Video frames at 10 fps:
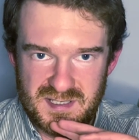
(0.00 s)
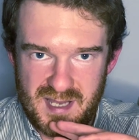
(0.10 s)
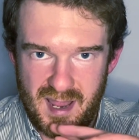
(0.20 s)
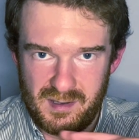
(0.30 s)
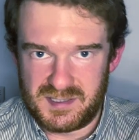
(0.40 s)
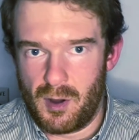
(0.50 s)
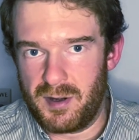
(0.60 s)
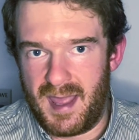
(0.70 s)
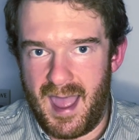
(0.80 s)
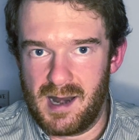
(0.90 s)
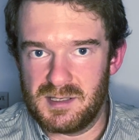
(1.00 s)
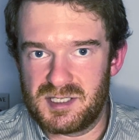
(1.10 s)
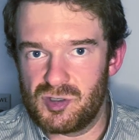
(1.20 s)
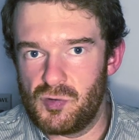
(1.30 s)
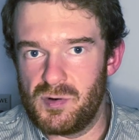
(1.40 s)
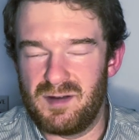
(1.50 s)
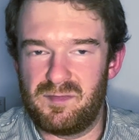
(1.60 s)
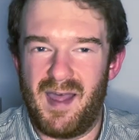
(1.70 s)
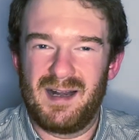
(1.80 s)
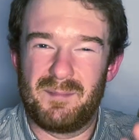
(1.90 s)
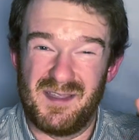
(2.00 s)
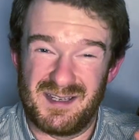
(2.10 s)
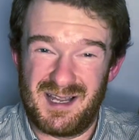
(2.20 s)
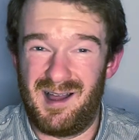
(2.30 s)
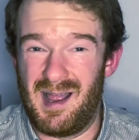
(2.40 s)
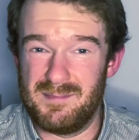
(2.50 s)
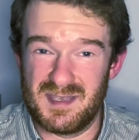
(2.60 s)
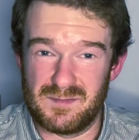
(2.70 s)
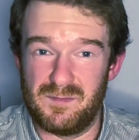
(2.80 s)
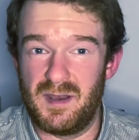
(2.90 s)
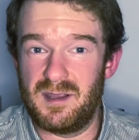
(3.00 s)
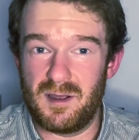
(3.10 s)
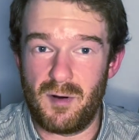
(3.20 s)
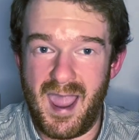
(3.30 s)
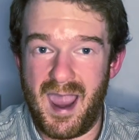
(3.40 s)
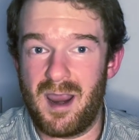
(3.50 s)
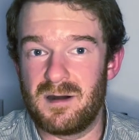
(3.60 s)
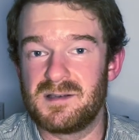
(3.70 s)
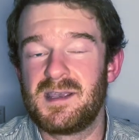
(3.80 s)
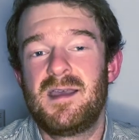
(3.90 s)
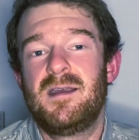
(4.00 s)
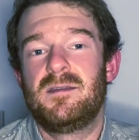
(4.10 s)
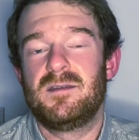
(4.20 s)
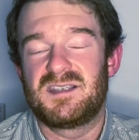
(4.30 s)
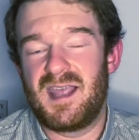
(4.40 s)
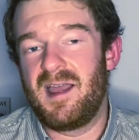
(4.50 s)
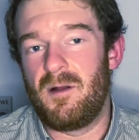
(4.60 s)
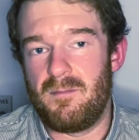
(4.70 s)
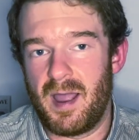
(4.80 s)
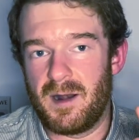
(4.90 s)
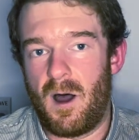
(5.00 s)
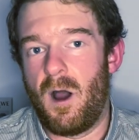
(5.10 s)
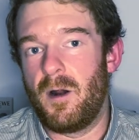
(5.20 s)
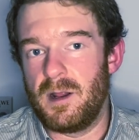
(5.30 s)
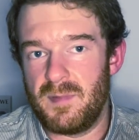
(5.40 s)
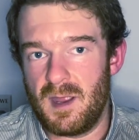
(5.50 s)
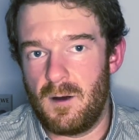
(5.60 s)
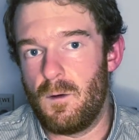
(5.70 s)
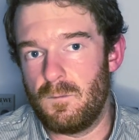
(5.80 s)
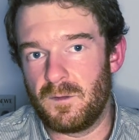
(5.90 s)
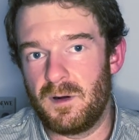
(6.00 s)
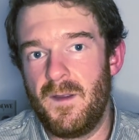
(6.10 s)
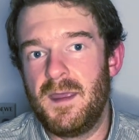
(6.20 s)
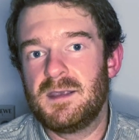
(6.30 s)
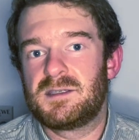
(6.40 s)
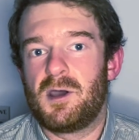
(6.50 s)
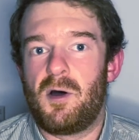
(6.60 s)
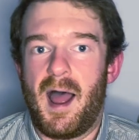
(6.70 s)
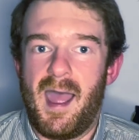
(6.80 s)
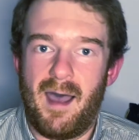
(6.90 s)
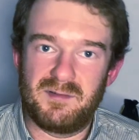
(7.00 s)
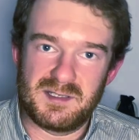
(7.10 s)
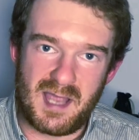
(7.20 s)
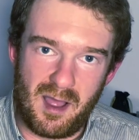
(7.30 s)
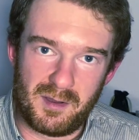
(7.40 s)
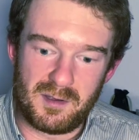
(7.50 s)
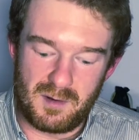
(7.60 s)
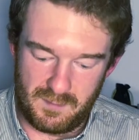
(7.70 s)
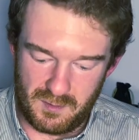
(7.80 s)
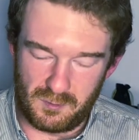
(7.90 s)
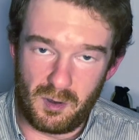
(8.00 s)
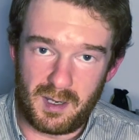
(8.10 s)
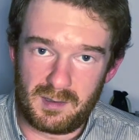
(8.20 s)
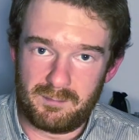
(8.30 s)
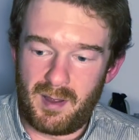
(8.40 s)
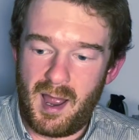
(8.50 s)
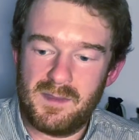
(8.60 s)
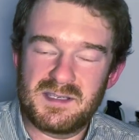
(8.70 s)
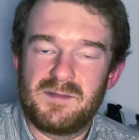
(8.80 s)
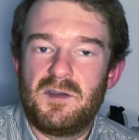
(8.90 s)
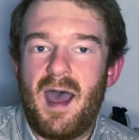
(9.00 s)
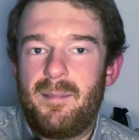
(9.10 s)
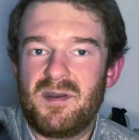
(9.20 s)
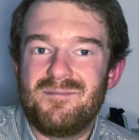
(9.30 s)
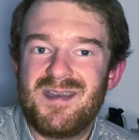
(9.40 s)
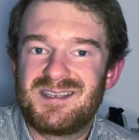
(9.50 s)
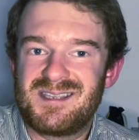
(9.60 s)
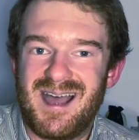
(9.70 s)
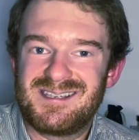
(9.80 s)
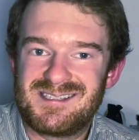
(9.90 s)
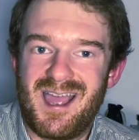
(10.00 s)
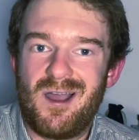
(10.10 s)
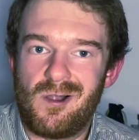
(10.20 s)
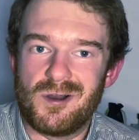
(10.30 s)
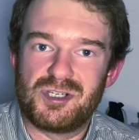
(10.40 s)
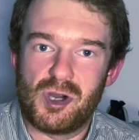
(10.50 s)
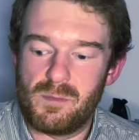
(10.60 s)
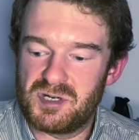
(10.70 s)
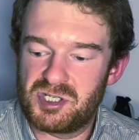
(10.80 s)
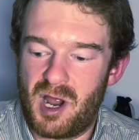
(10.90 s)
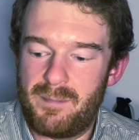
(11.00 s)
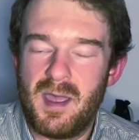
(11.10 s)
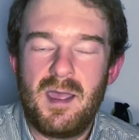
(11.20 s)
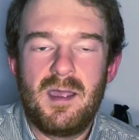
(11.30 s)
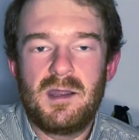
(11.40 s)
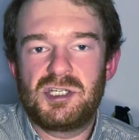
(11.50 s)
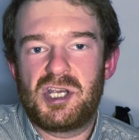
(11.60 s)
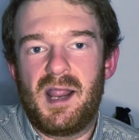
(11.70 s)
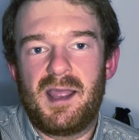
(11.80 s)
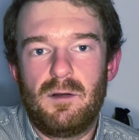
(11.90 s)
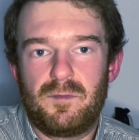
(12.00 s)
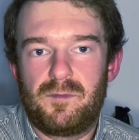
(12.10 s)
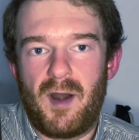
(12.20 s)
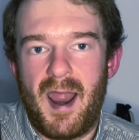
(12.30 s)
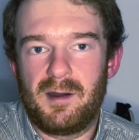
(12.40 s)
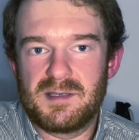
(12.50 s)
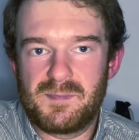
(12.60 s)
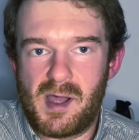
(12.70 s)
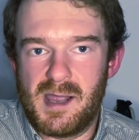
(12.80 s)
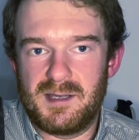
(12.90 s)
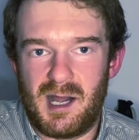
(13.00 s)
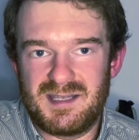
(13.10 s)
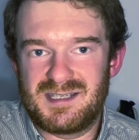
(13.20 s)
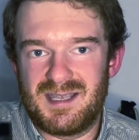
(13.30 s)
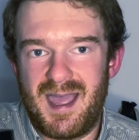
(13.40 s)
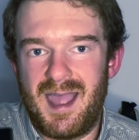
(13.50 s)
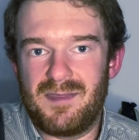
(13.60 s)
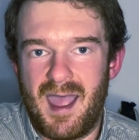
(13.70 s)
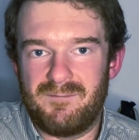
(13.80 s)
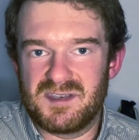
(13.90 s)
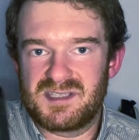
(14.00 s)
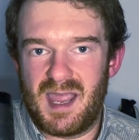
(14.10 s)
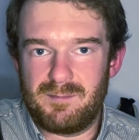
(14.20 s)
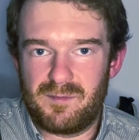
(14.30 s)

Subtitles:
sale is going to end soon. In fact, by the time this video airs, the sale might already be over. So I have to tell you, if you're looking to buy this, if you happen to miss that sale on Joma Shop, check out fragranceby.ca. They have the same